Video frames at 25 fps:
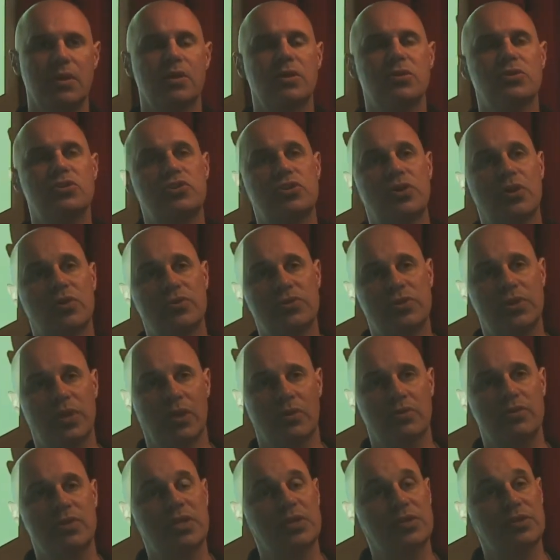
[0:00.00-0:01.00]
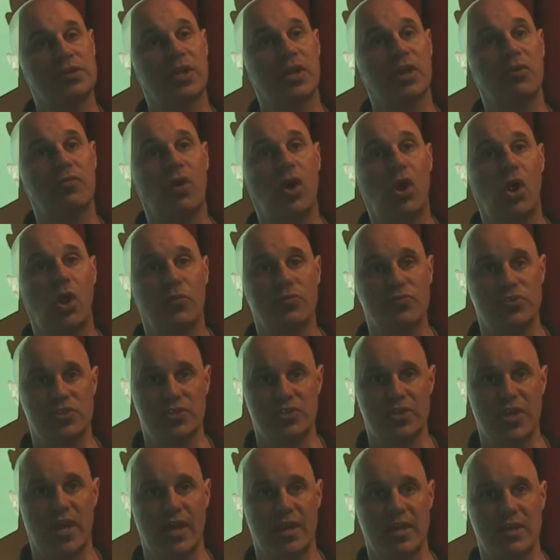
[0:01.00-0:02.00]
Socio takes care of all of
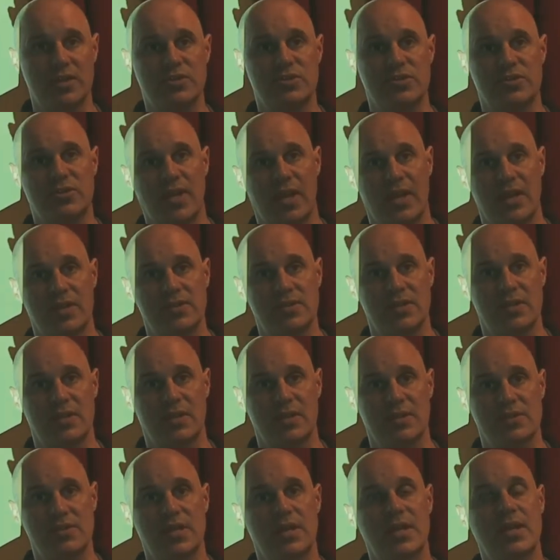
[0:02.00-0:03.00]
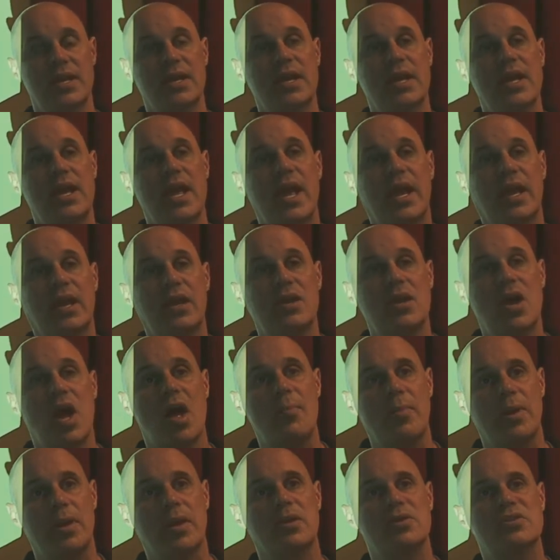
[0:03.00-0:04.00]
society's needs.
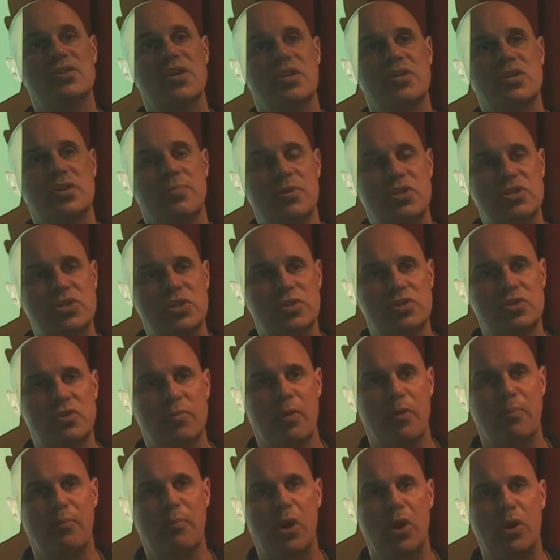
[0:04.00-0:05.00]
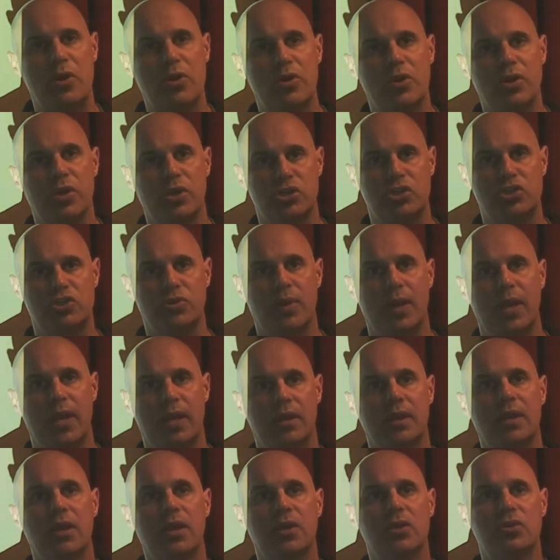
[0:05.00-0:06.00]
Economic sets up a system of barter and trade,
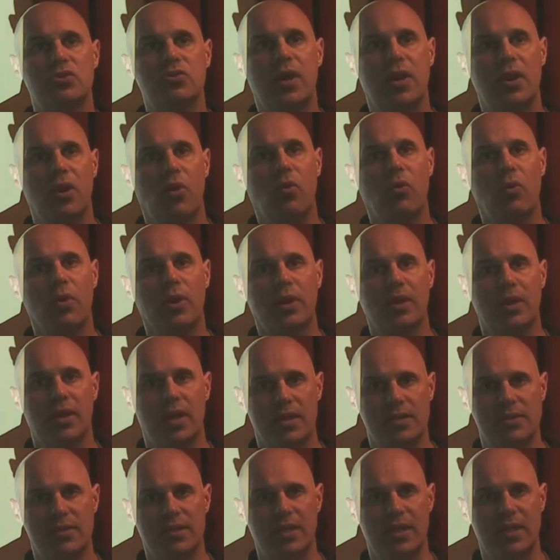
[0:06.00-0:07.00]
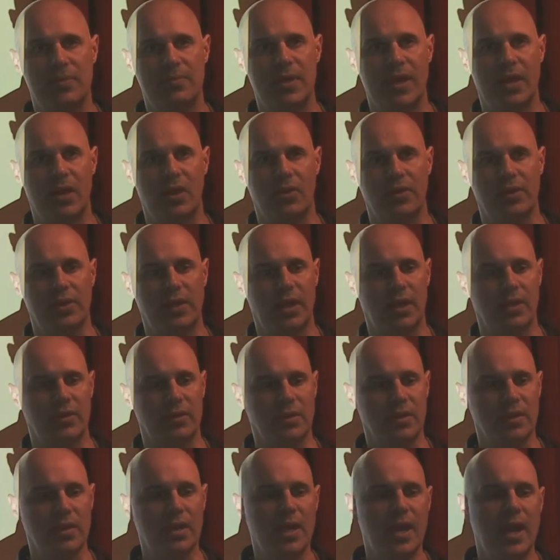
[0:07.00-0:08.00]
try to organize and keep that all together.
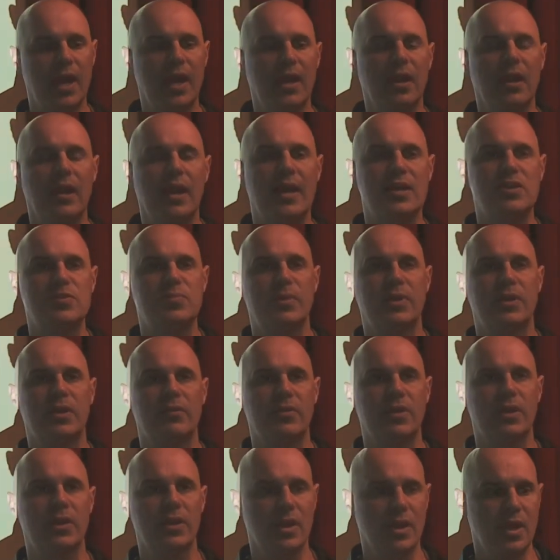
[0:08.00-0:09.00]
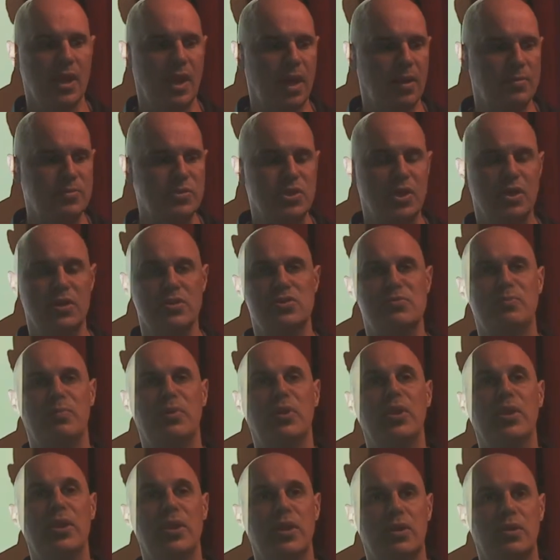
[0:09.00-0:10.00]
And last bit of it, is
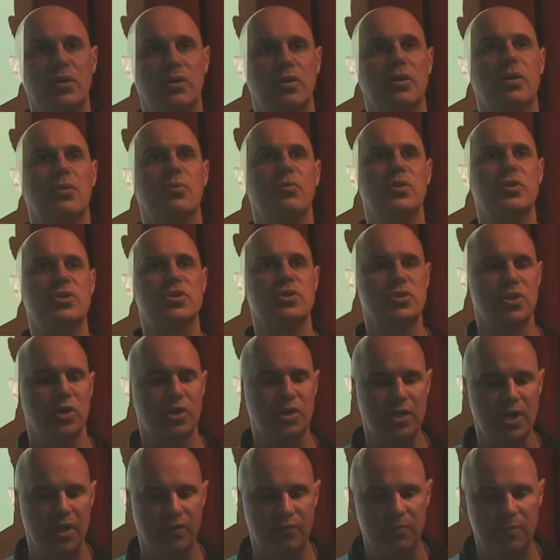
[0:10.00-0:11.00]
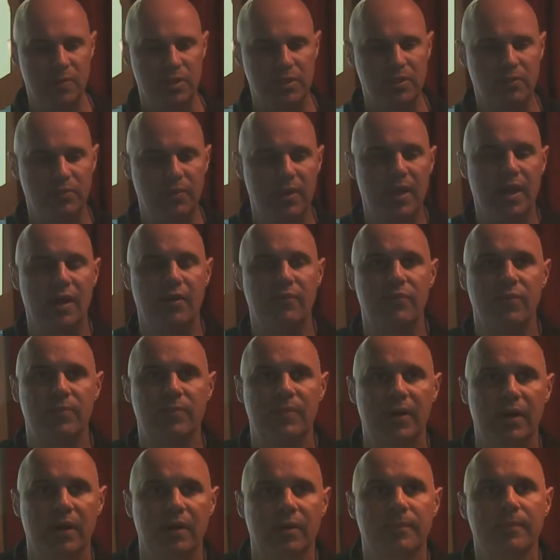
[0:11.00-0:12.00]
political, which is our government that we have from
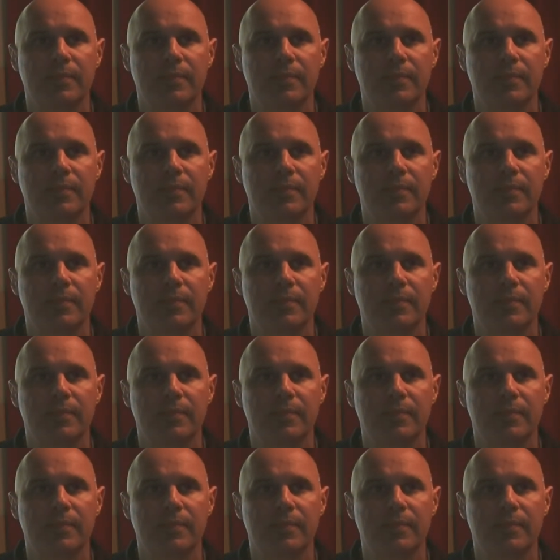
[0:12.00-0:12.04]
there.